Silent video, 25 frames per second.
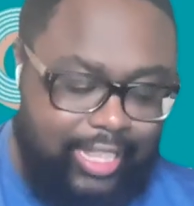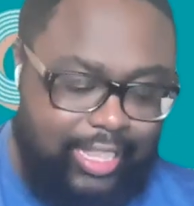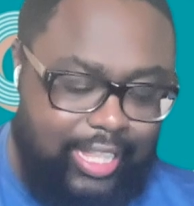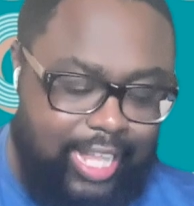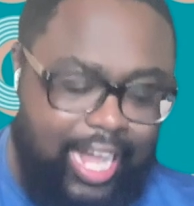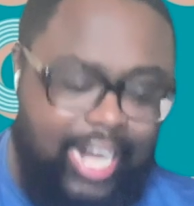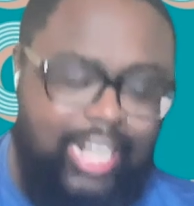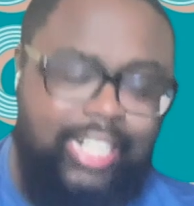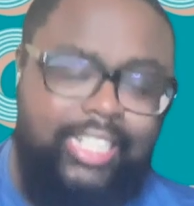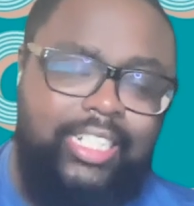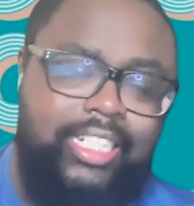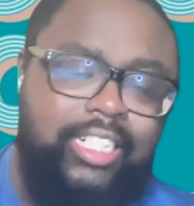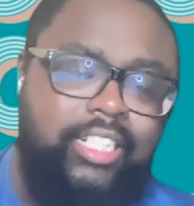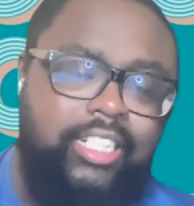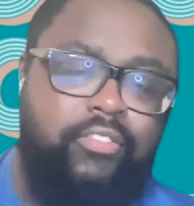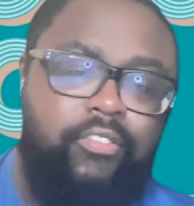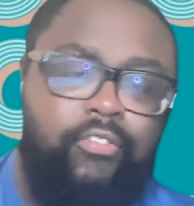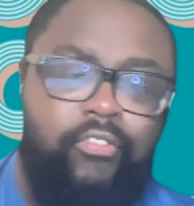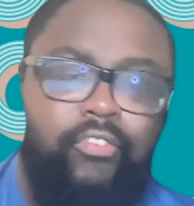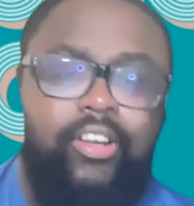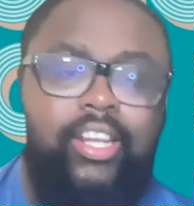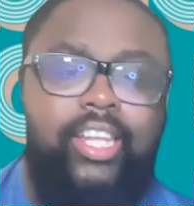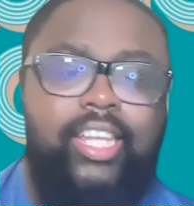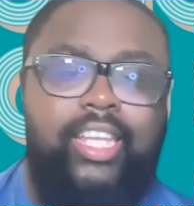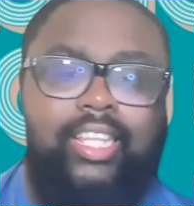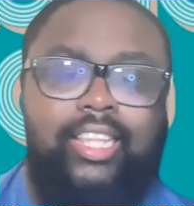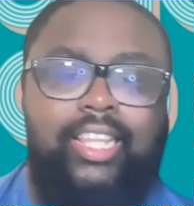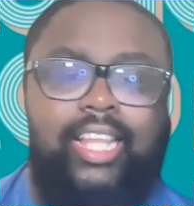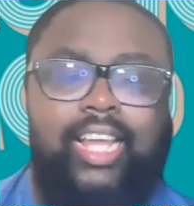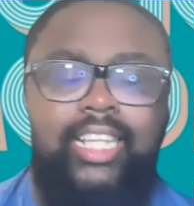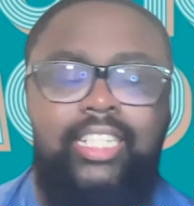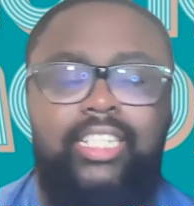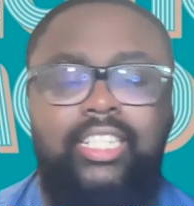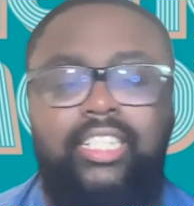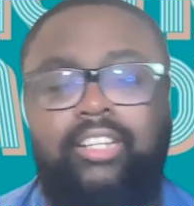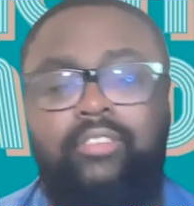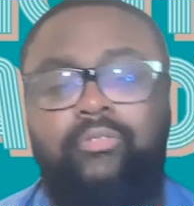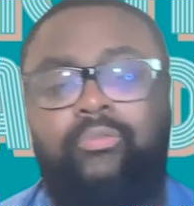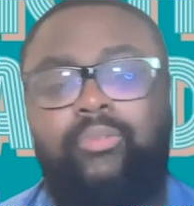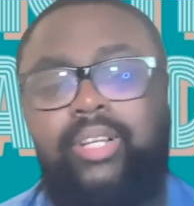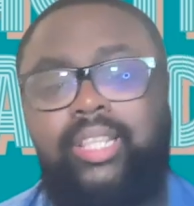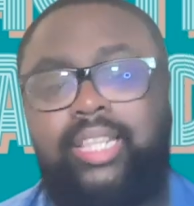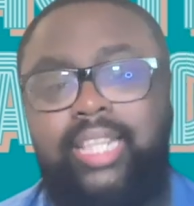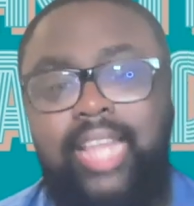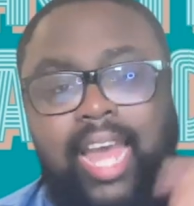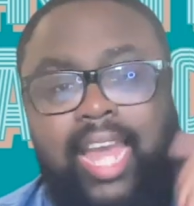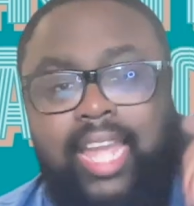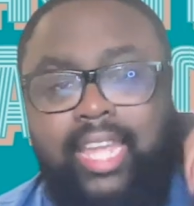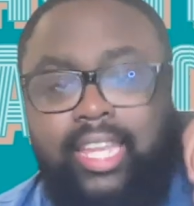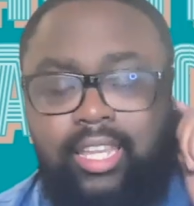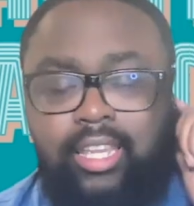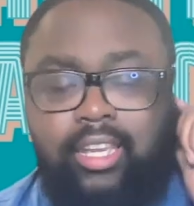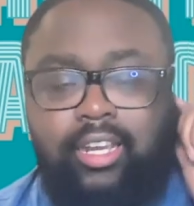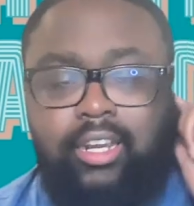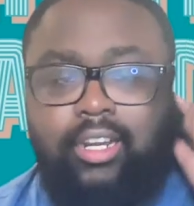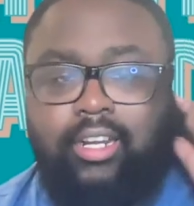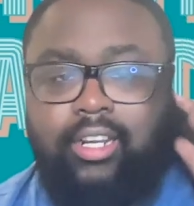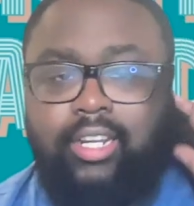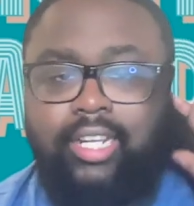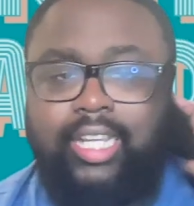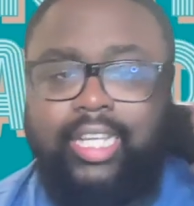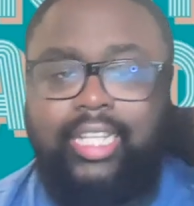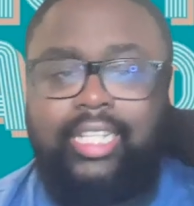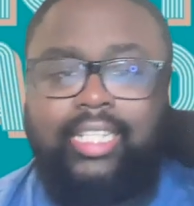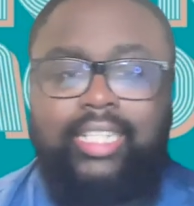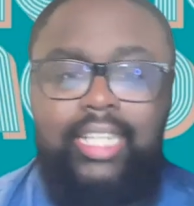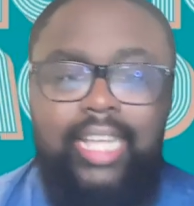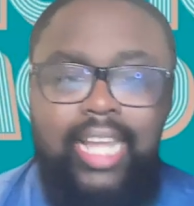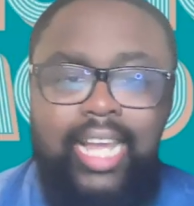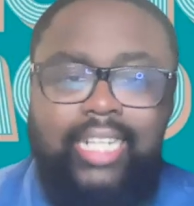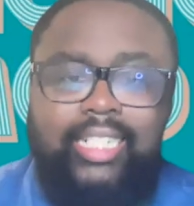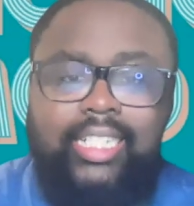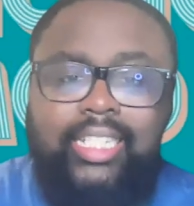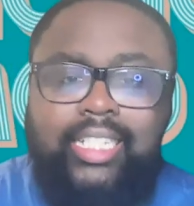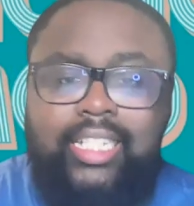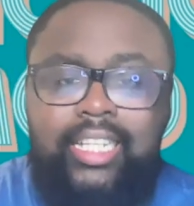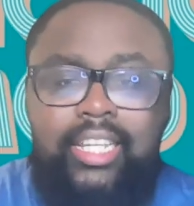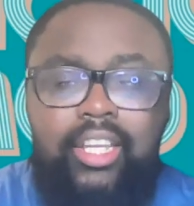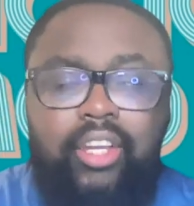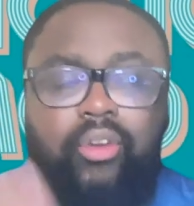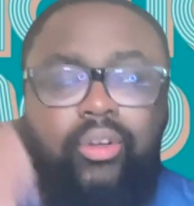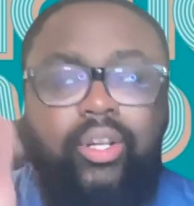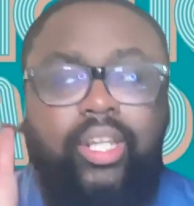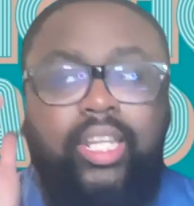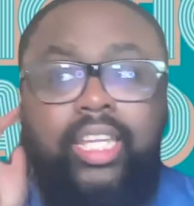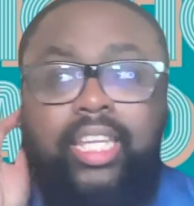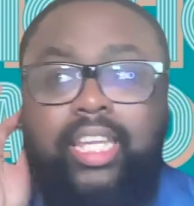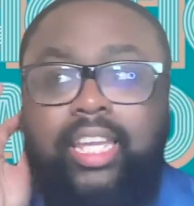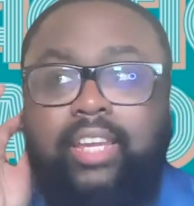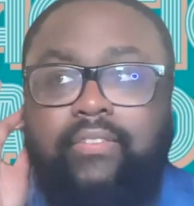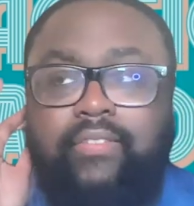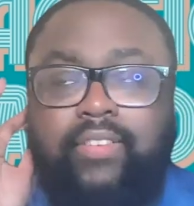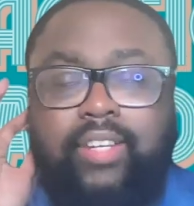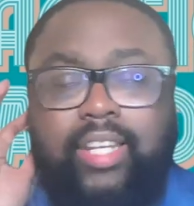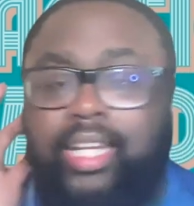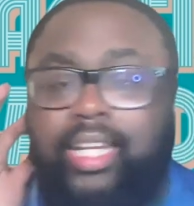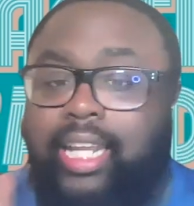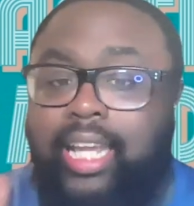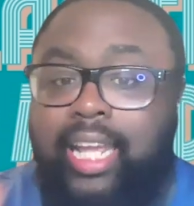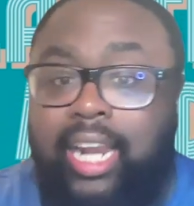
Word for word: that is just freaky that someone that young is that skilled and gifted.